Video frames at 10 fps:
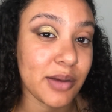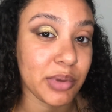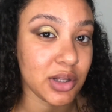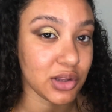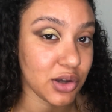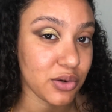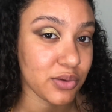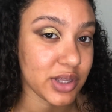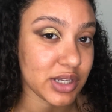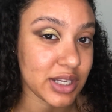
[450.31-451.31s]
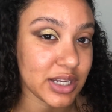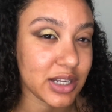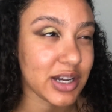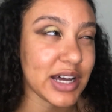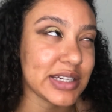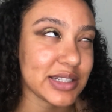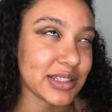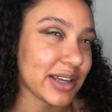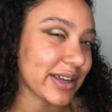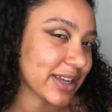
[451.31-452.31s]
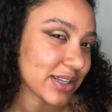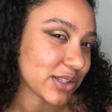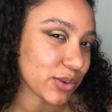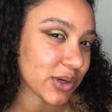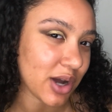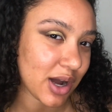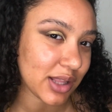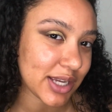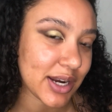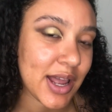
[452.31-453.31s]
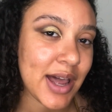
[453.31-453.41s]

below the cut, I guess you would call it,